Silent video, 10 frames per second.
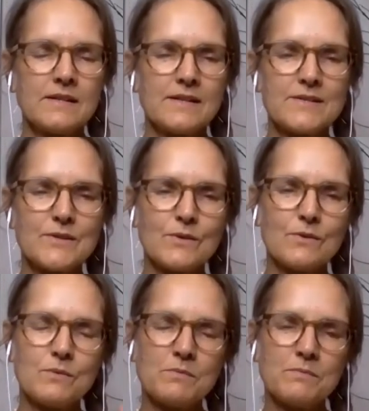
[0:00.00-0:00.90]

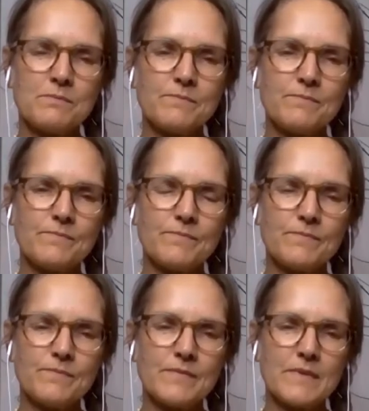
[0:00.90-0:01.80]
So
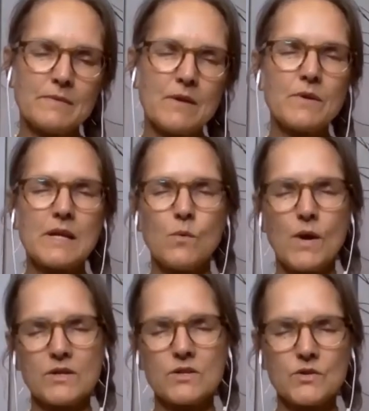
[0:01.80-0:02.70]
I'm not really
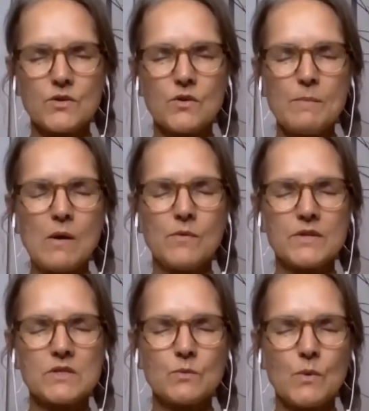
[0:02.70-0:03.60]
quite sure about
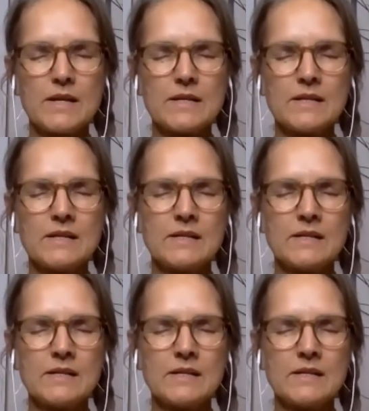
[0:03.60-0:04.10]
this one.